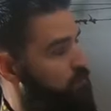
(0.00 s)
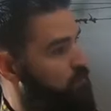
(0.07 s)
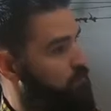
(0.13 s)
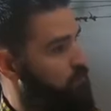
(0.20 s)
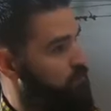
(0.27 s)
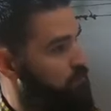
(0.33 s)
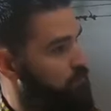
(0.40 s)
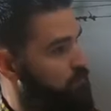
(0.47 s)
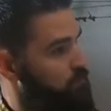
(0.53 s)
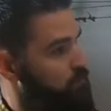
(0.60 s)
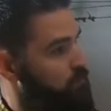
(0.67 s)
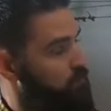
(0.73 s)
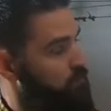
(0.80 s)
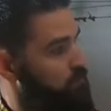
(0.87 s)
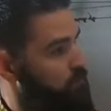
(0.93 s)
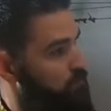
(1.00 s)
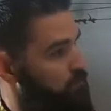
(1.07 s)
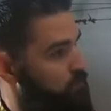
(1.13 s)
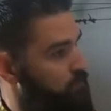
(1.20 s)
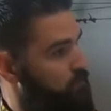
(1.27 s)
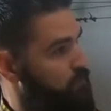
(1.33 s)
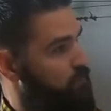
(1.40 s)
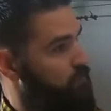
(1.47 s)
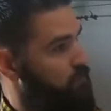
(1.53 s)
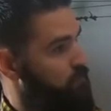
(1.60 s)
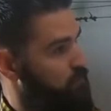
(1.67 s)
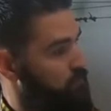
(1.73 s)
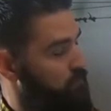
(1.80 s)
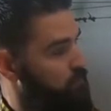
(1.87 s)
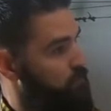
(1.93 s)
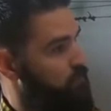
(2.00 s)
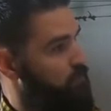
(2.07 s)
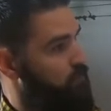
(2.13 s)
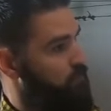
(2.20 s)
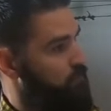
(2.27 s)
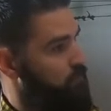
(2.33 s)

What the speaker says: (not speaking)